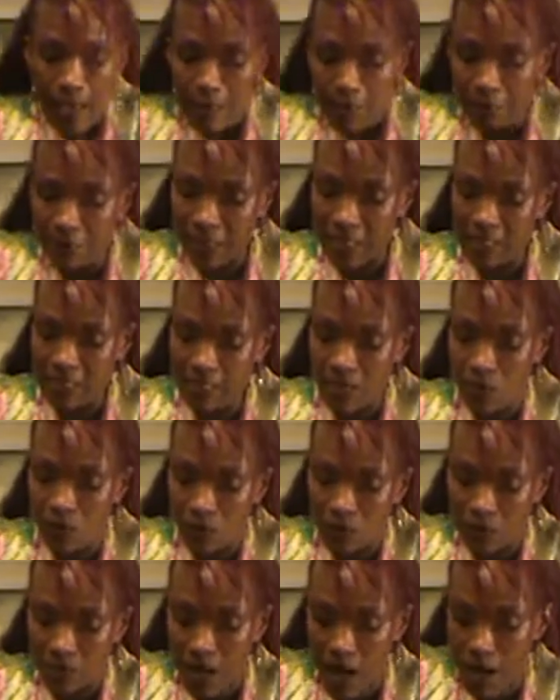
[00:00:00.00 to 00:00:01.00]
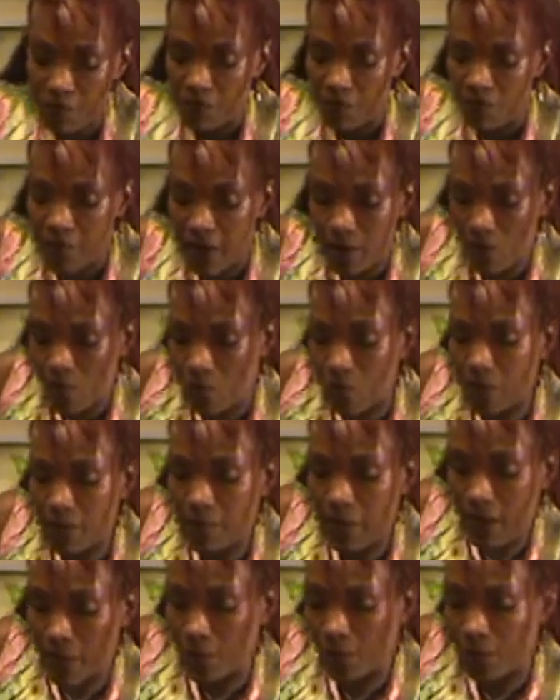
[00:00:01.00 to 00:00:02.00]
placing it on top of my nori
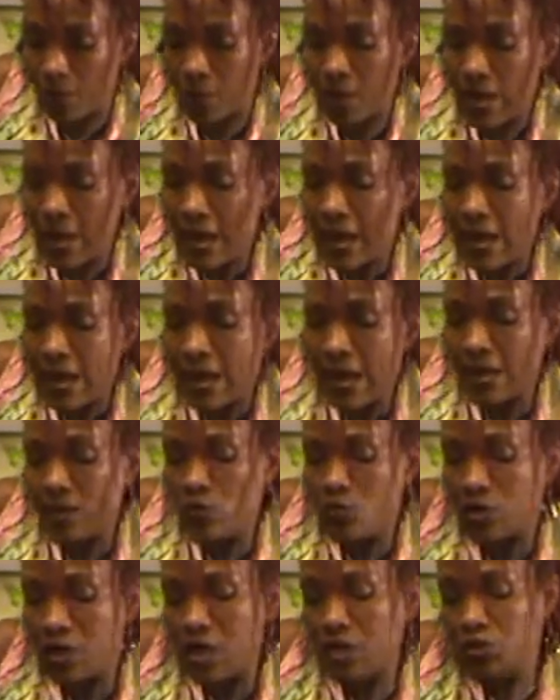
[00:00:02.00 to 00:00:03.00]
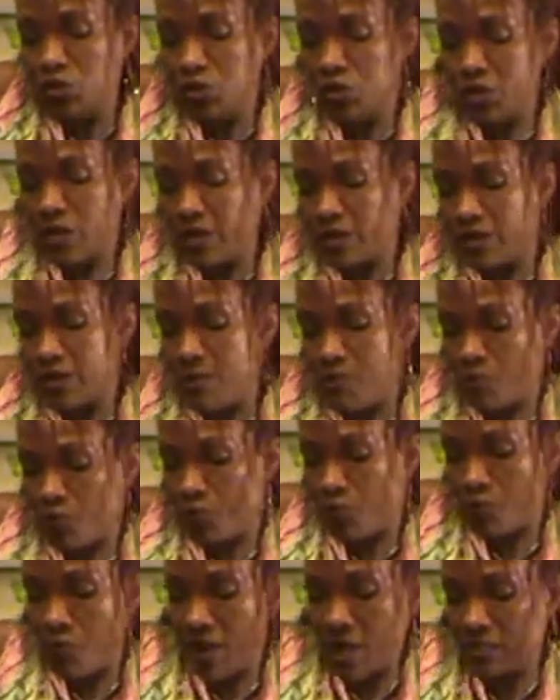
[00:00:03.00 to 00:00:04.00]
paper, and you can gently
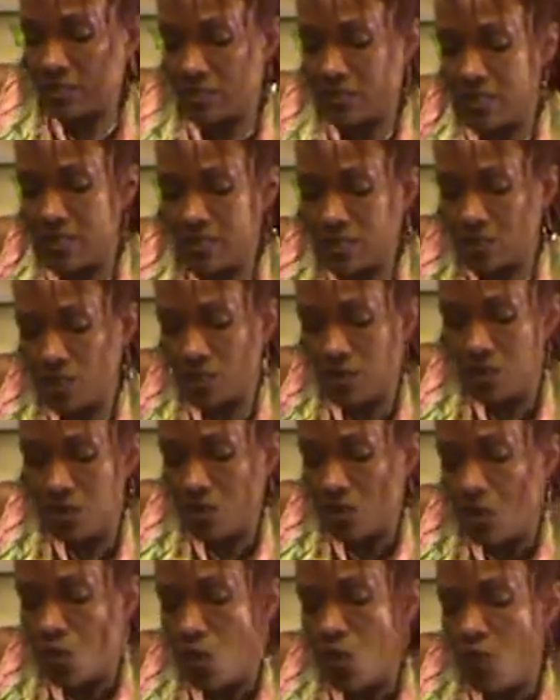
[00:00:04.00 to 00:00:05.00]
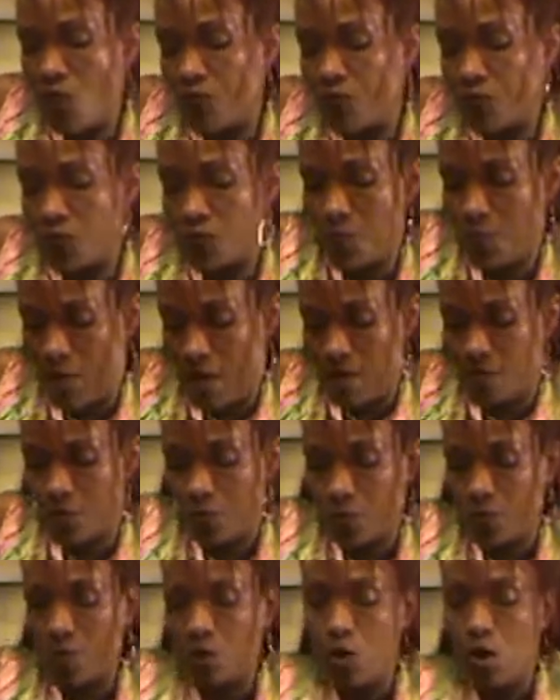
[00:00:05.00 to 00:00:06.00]
press it over the
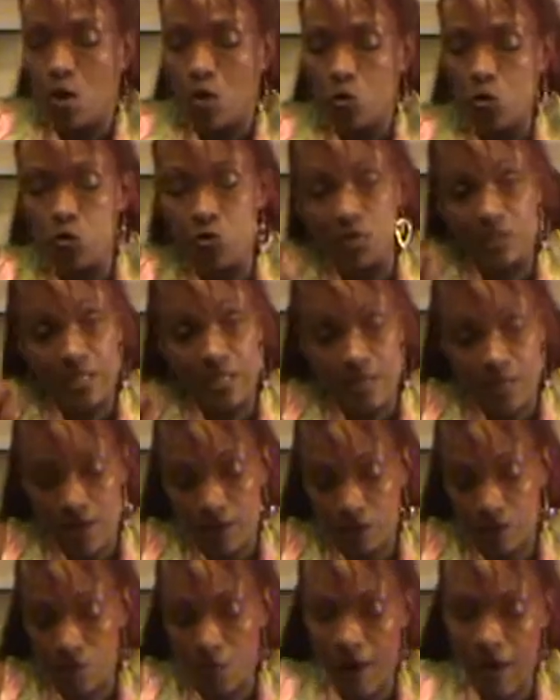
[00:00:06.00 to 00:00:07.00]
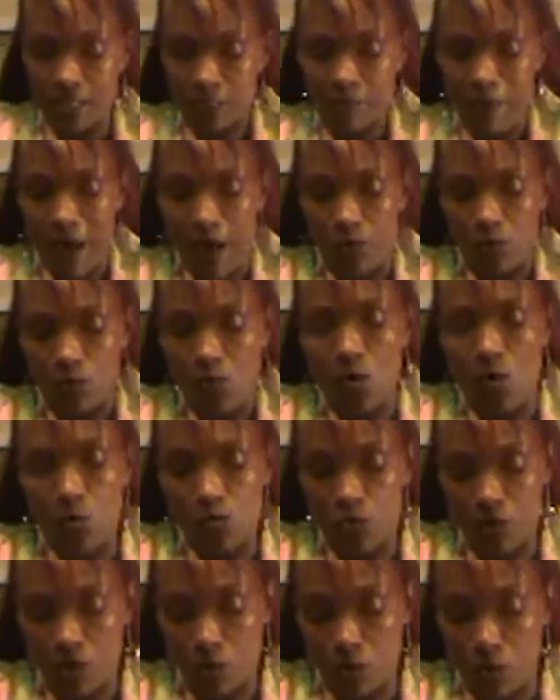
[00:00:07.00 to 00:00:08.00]
paper using the rice paddle, or
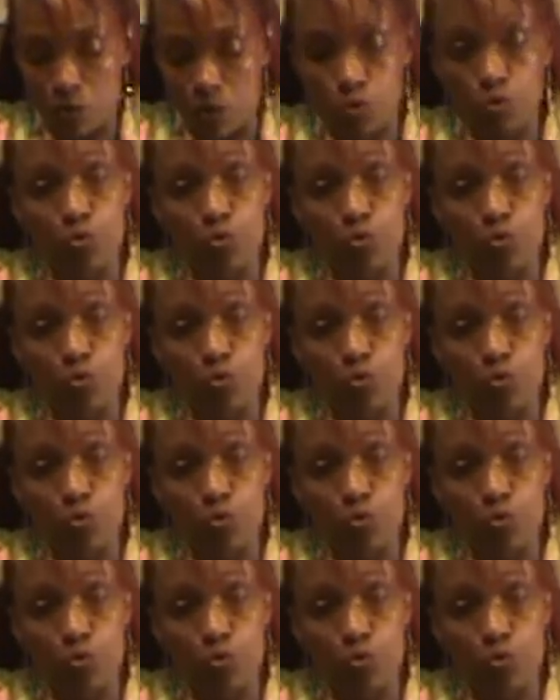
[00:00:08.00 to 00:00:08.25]
you can also